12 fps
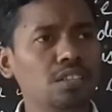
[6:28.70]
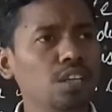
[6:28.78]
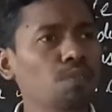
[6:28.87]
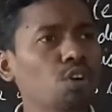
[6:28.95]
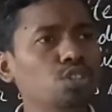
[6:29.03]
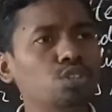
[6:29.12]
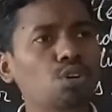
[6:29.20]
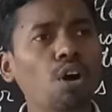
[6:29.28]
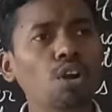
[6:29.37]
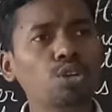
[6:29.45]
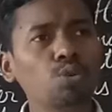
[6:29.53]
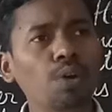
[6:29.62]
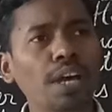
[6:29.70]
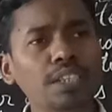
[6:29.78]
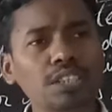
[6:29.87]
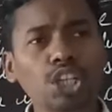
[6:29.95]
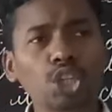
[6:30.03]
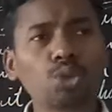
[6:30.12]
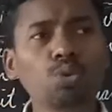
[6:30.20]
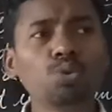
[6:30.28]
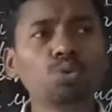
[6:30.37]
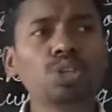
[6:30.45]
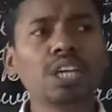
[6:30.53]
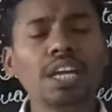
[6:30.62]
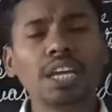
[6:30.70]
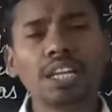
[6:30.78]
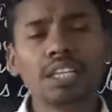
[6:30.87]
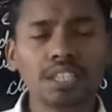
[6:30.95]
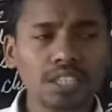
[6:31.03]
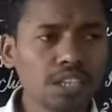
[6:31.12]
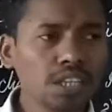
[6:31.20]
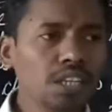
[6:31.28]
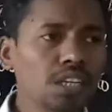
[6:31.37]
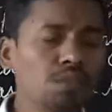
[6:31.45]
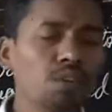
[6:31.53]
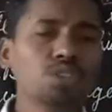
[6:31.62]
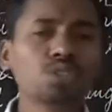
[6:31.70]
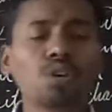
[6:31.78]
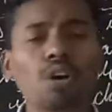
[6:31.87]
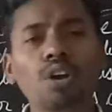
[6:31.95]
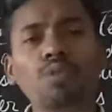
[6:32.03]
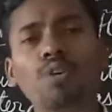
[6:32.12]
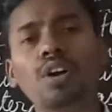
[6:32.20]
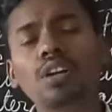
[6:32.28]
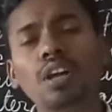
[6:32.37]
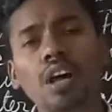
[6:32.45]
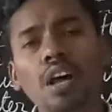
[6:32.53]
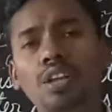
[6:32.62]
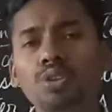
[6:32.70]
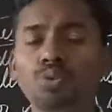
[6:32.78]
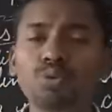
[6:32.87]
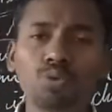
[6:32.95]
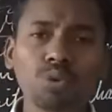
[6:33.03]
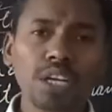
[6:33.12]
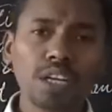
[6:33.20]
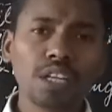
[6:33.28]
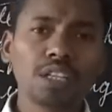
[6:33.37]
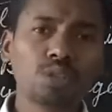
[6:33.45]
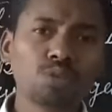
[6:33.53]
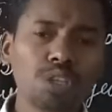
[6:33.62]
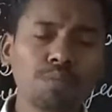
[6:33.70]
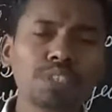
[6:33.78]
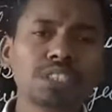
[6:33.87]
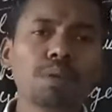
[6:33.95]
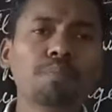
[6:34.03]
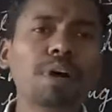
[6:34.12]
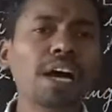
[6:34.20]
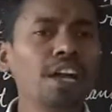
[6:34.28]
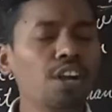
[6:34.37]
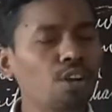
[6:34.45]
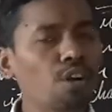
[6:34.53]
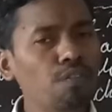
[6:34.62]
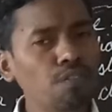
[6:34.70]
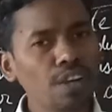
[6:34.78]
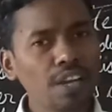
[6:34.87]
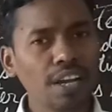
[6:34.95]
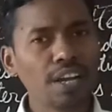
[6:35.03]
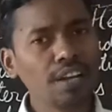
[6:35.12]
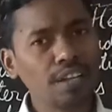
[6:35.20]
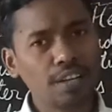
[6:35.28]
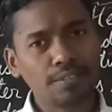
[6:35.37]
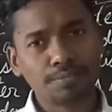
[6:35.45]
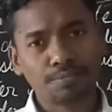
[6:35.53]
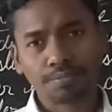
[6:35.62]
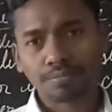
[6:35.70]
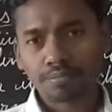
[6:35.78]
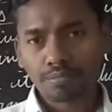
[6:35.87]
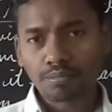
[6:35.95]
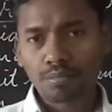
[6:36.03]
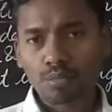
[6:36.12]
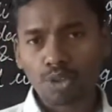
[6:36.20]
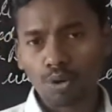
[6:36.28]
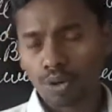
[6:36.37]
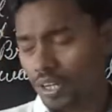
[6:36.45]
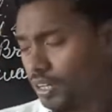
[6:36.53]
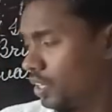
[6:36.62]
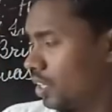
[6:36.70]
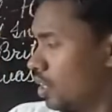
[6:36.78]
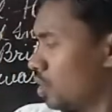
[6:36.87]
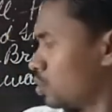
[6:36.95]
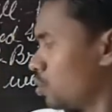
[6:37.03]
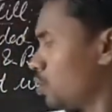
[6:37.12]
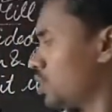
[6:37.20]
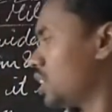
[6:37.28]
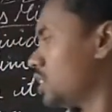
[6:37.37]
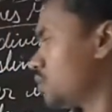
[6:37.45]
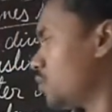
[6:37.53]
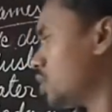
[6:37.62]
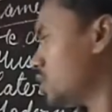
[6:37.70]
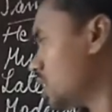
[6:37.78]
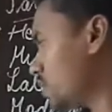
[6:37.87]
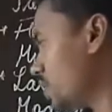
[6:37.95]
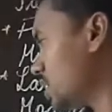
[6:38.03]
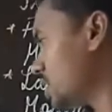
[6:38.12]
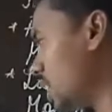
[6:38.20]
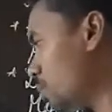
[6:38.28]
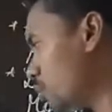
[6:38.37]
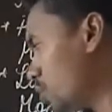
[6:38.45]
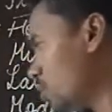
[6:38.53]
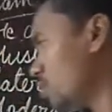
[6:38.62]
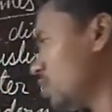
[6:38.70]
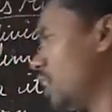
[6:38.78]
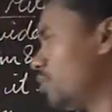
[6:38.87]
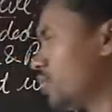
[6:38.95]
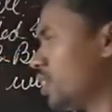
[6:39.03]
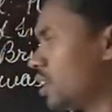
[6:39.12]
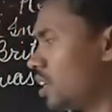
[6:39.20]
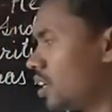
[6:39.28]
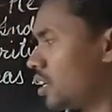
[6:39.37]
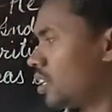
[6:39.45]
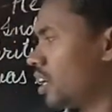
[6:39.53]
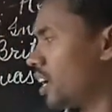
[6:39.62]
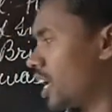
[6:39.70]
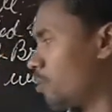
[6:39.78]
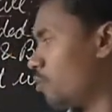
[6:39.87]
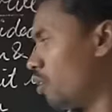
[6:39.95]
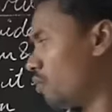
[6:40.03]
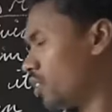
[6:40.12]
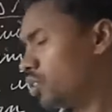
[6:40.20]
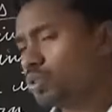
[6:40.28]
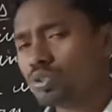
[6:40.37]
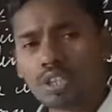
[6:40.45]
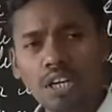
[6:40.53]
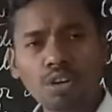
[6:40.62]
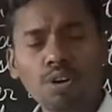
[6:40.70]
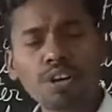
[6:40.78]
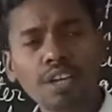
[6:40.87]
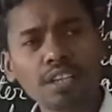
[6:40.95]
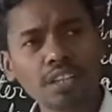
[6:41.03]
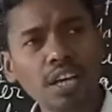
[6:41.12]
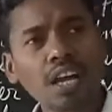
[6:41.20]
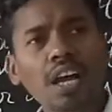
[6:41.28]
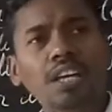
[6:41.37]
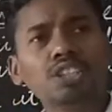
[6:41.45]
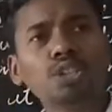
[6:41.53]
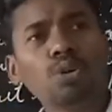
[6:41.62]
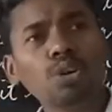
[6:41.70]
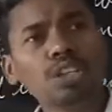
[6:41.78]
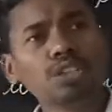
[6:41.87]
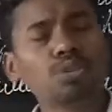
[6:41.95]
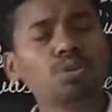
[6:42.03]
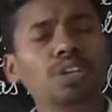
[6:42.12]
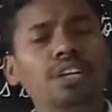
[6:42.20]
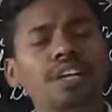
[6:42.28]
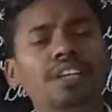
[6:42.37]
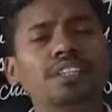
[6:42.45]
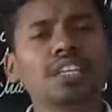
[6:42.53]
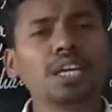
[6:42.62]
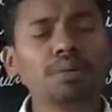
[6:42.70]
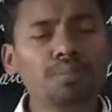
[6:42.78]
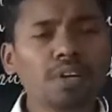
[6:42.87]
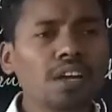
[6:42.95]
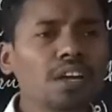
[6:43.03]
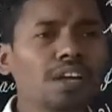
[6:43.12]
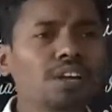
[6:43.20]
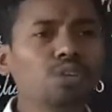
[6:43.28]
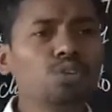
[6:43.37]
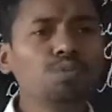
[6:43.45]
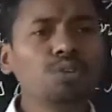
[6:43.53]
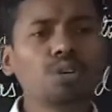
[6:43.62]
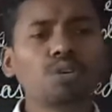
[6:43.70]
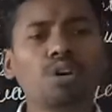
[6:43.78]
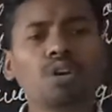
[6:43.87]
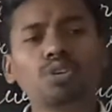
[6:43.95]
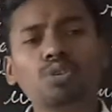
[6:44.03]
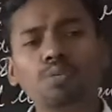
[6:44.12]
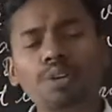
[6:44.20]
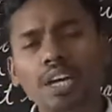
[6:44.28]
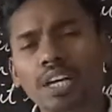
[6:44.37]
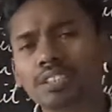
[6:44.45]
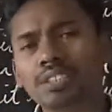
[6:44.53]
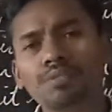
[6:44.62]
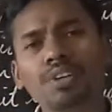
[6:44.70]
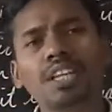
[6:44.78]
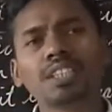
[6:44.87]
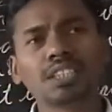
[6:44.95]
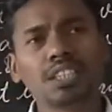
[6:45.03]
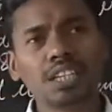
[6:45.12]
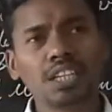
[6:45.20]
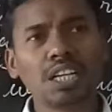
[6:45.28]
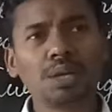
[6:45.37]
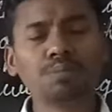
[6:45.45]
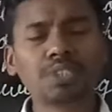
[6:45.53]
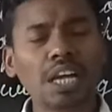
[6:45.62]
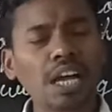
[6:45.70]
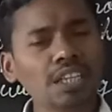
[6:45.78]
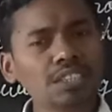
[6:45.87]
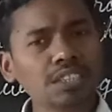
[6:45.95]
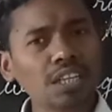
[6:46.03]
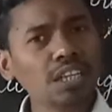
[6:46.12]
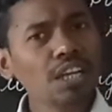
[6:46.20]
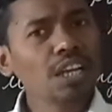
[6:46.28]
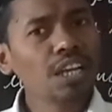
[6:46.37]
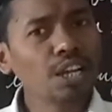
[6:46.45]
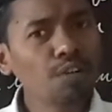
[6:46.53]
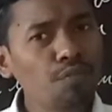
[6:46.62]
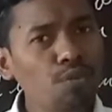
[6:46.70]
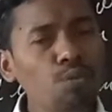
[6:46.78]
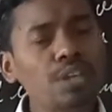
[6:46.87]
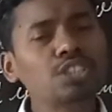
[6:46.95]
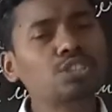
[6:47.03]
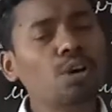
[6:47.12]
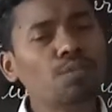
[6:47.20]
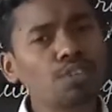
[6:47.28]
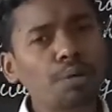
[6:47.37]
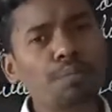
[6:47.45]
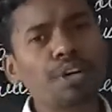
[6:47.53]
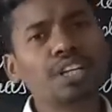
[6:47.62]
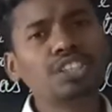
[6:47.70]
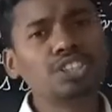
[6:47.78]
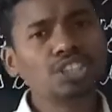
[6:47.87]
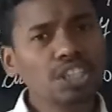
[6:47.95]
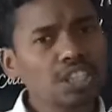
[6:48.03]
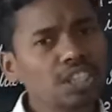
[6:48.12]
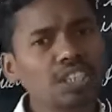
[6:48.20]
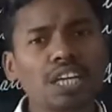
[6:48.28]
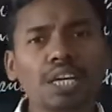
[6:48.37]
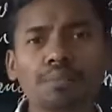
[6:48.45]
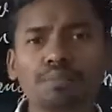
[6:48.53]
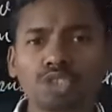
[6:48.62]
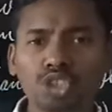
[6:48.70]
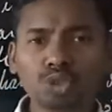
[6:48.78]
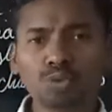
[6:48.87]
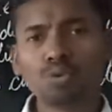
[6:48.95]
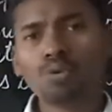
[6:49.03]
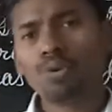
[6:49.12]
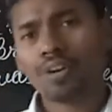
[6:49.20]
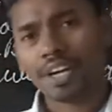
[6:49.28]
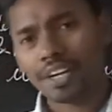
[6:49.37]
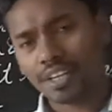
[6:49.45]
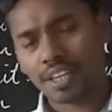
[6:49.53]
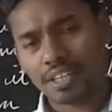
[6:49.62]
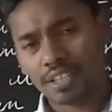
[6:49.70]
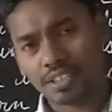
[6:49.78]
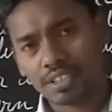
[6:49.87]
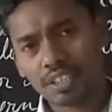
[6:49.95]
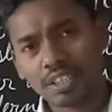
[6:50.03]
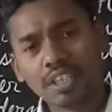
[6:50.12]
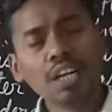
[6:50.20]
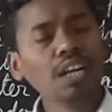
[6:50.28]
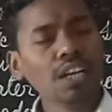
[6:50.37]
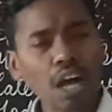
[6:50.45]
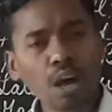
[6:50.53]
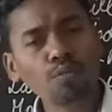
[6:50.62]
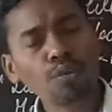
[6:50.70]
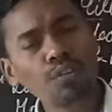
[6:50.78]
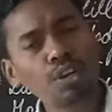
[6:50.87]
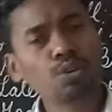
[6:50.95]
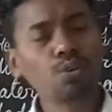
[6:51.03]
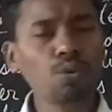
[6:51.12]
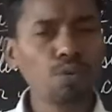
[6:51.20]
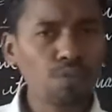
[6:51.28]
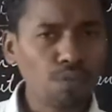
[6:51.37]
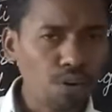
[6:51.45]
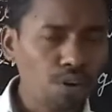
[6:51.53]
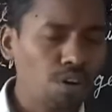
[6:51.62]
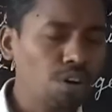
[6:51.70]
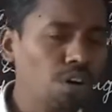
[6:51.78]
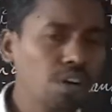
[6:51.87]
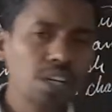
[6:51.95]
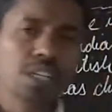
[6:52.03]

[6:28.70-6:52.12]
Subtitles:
he was called to as the Tutiye Hind. He was called what? Tutiye Hind. Tuti means the parrot of India. Okay, so this was the first time that we heard the name of Hindustan or Hind, and slowly it came into be called to be as various other names as the influence of the British came to India. Now we will go for